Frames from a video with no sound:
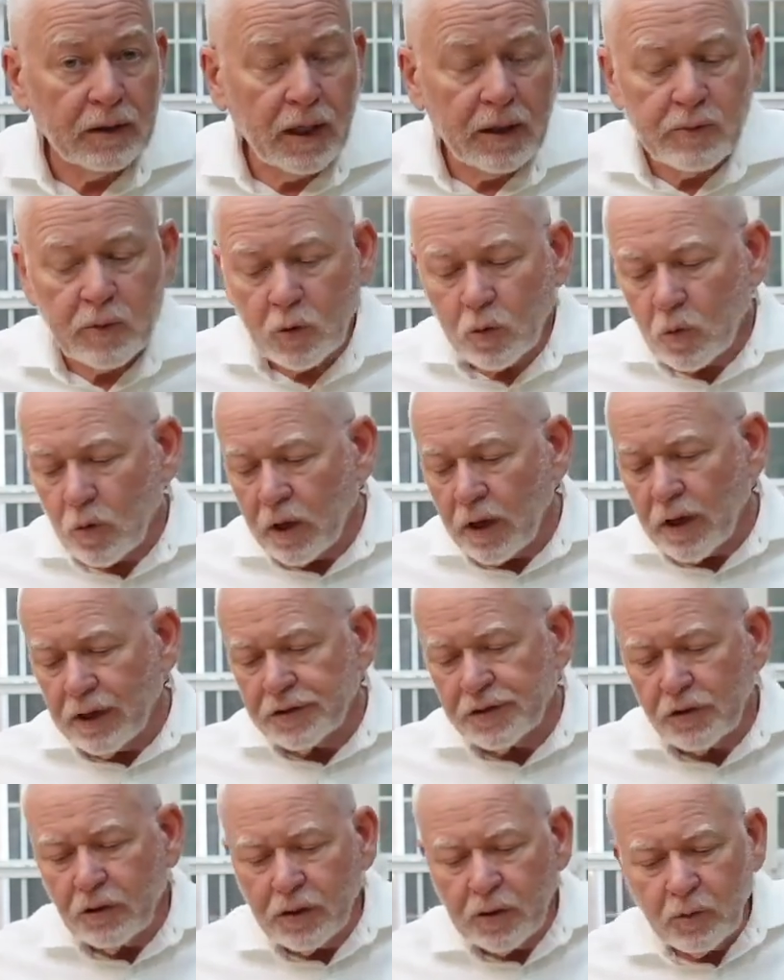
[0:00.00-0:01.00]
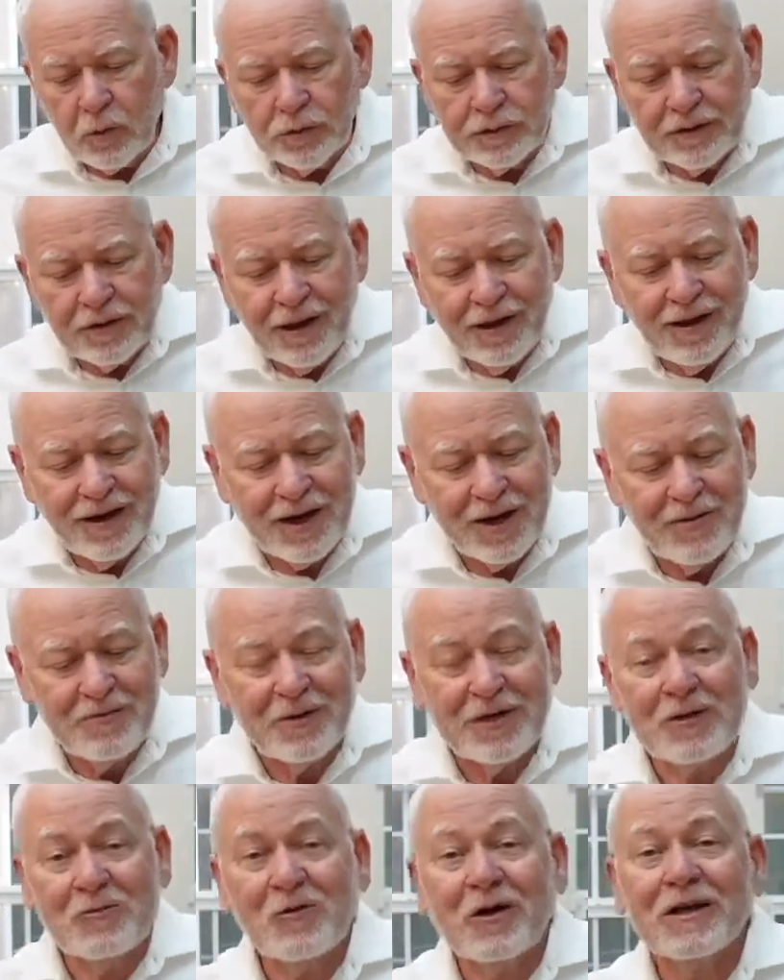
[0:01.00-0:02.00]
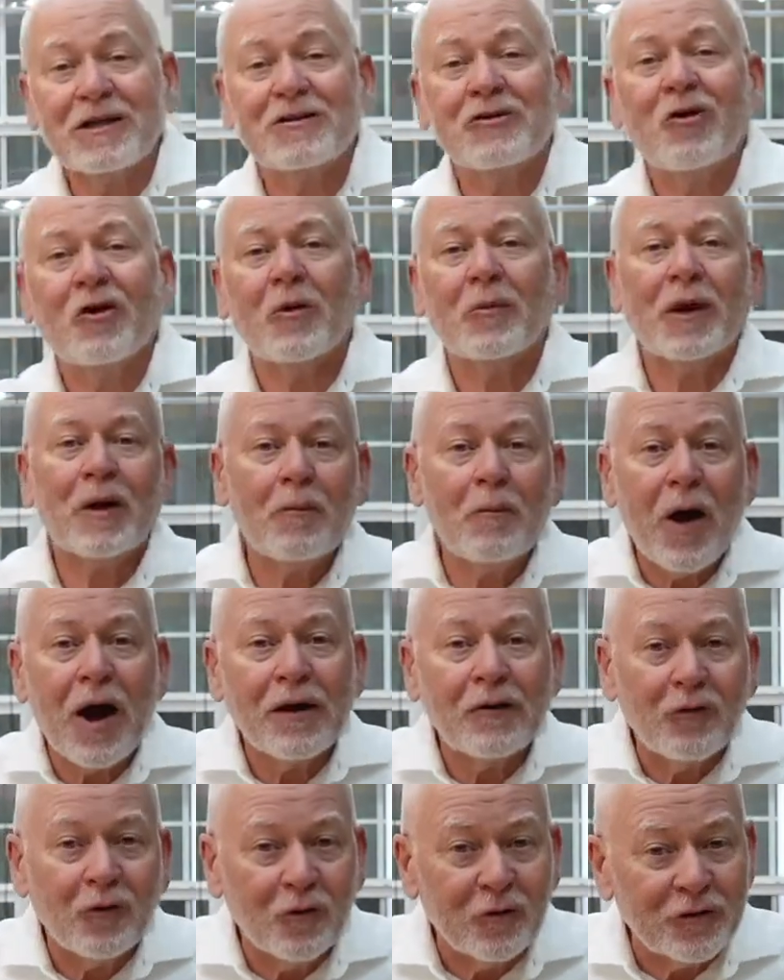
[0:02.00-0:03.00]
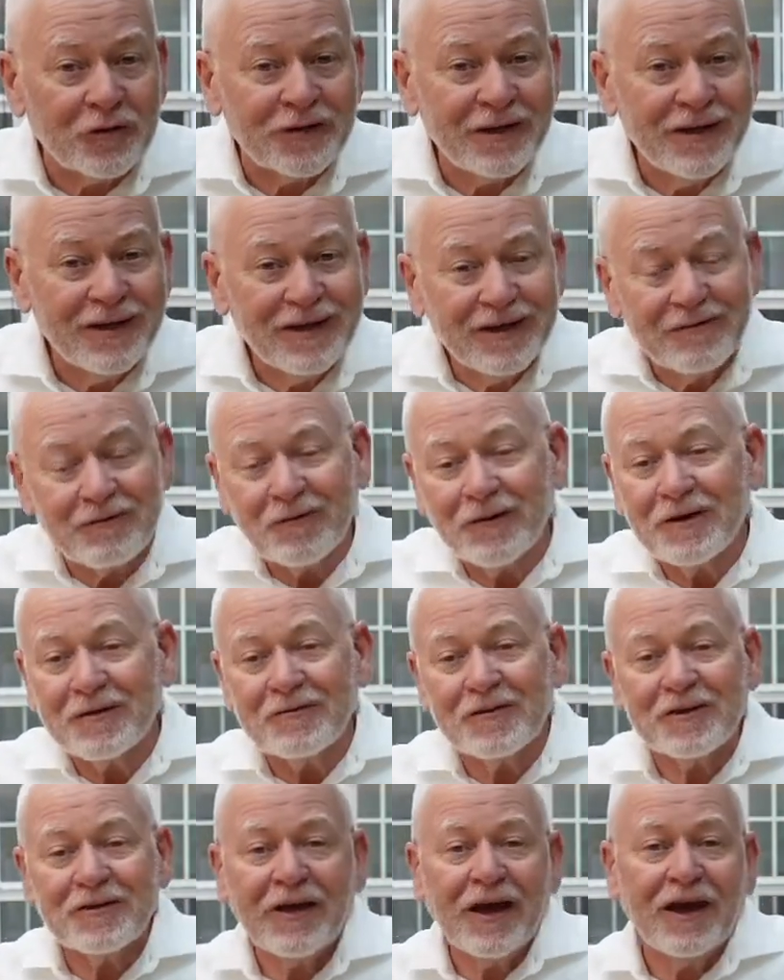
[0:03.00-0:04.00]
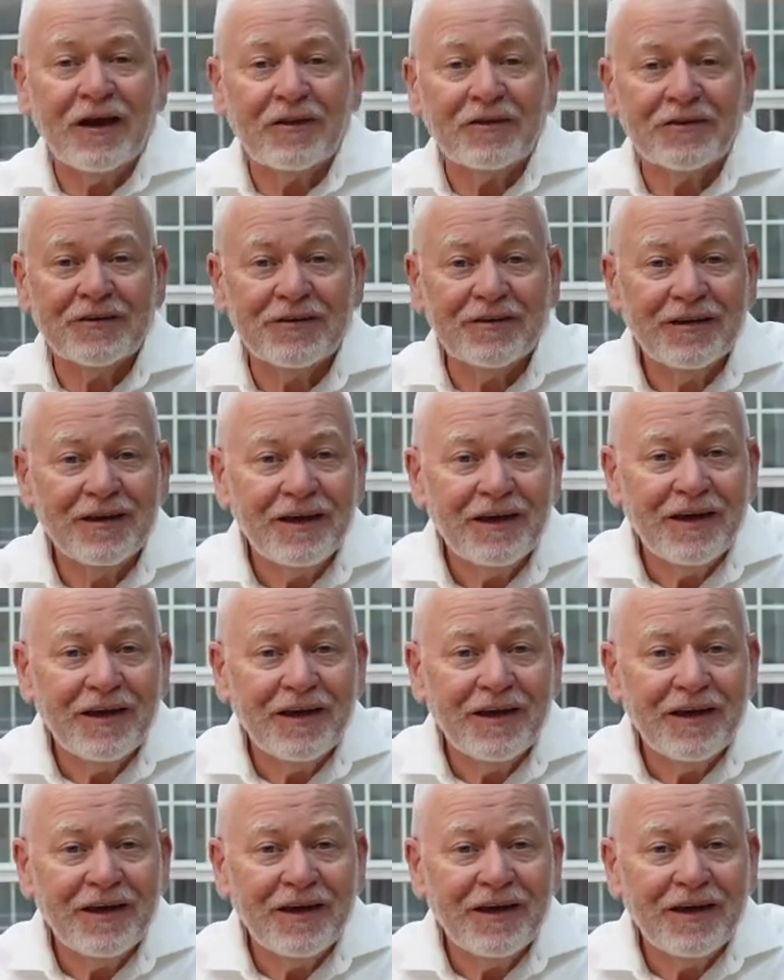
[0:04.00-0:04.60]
I remember one guy showed up one time and he wanted to talk about potholes in front of his house.